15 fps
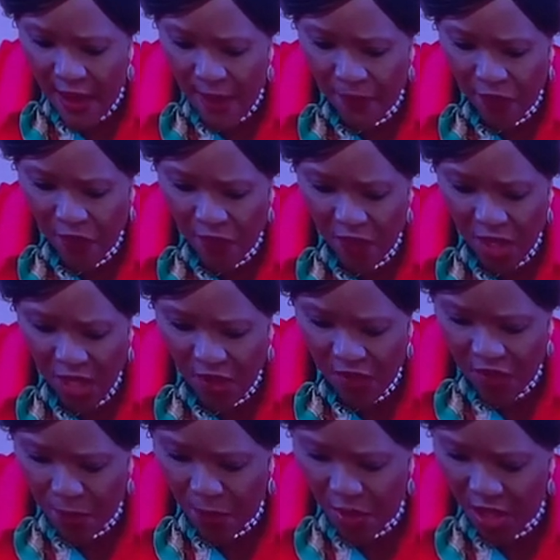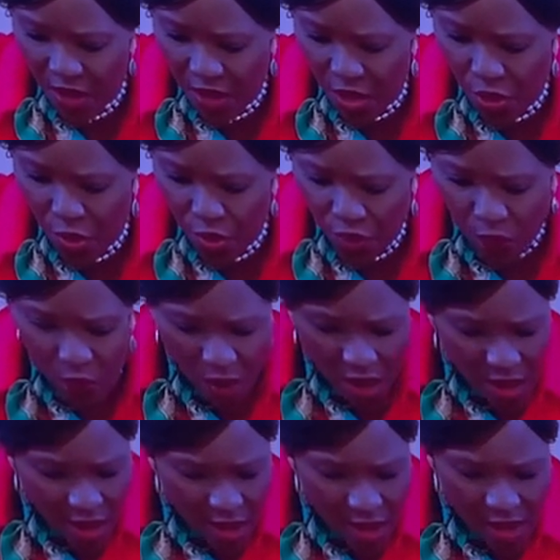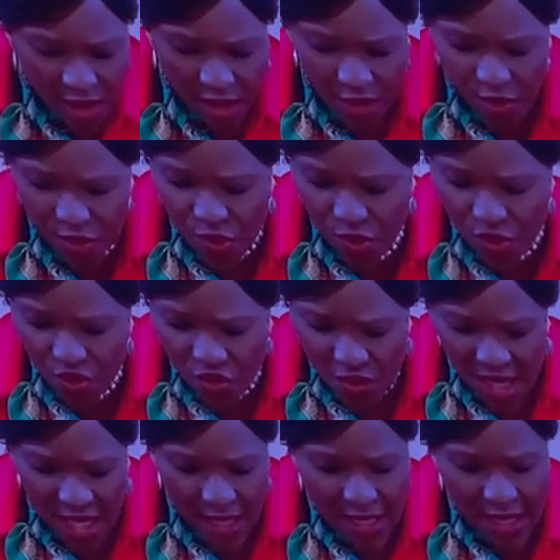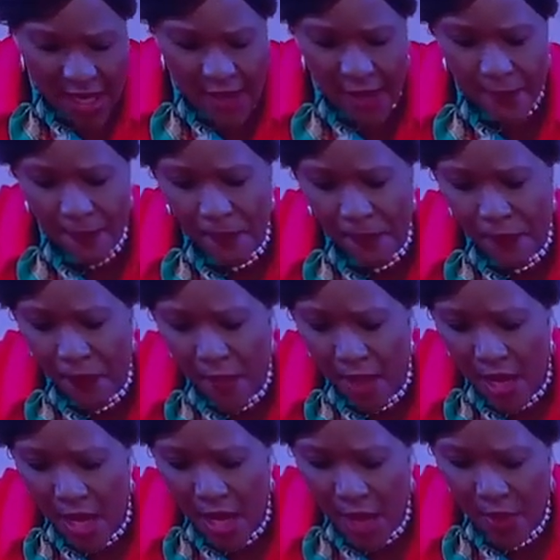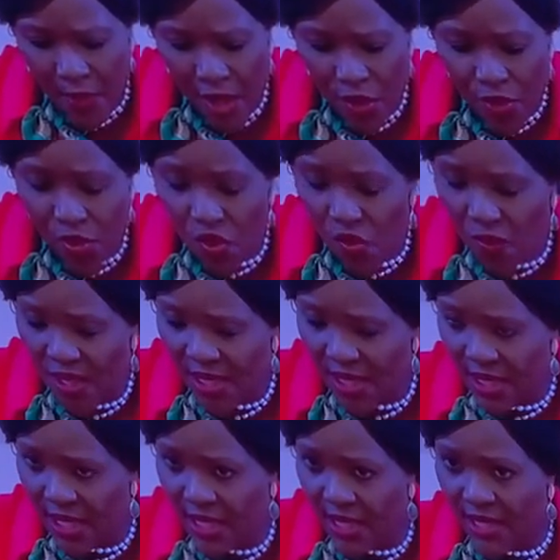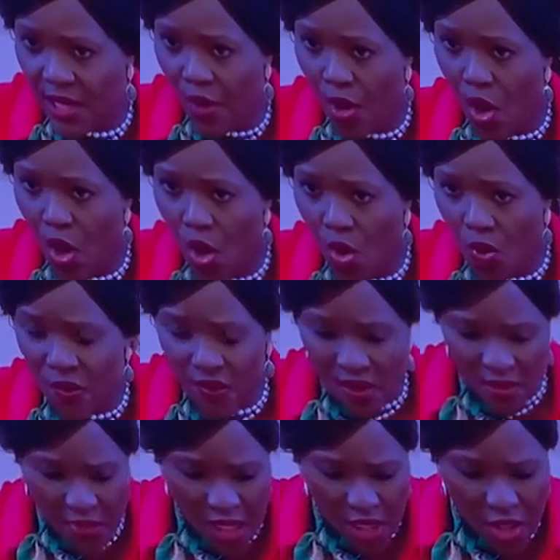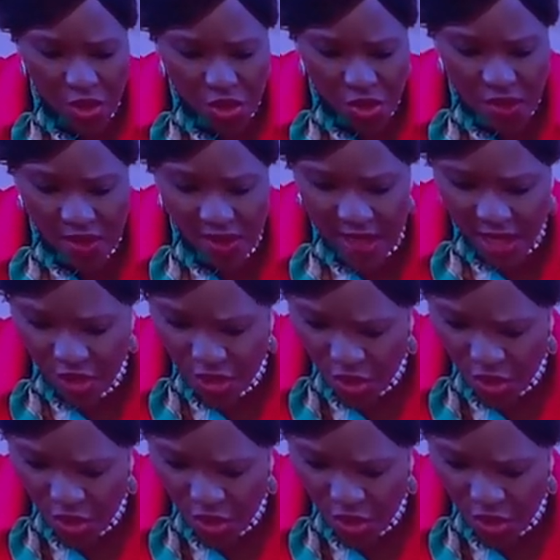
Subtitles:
really on supporting the youth work, and also Australia, and also Switzerland as our host, and making sure that, you